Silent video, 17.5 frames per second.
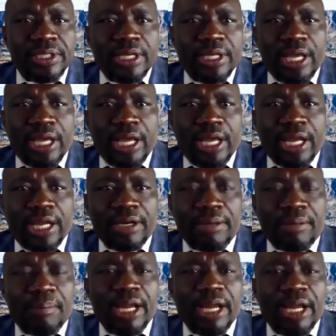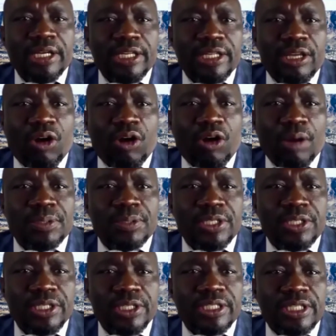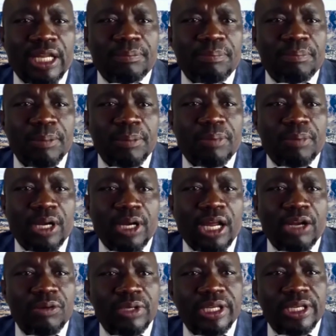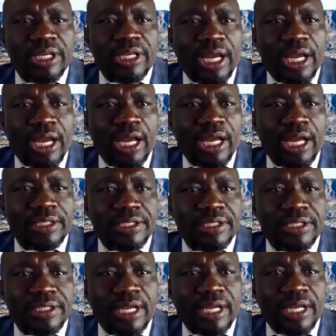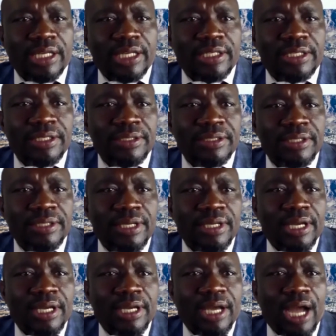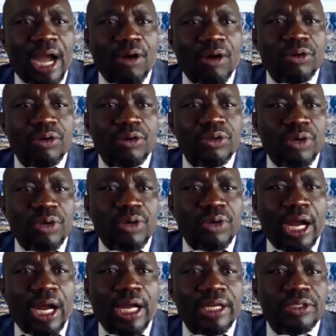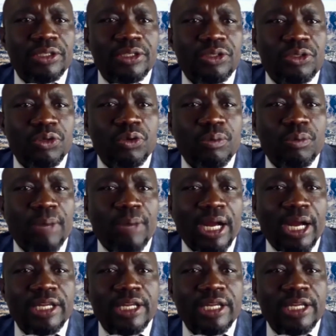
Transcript: And mainly the options that people are looking at is that, how do I do my